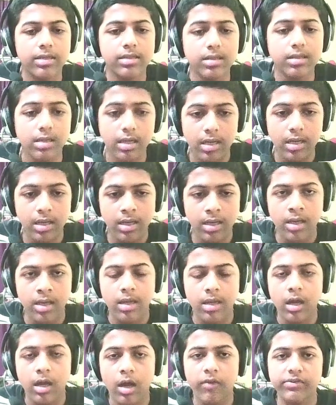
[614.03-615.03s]
Save this.
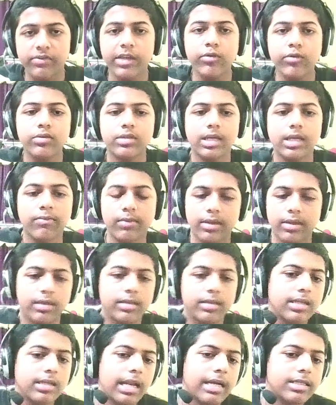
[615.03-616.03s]
Now after you
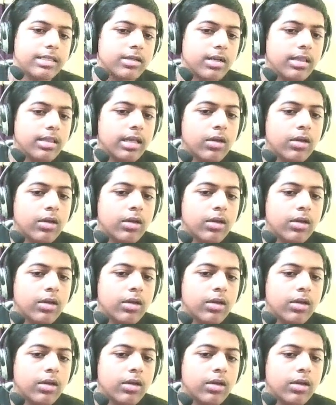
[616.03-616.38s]
save this,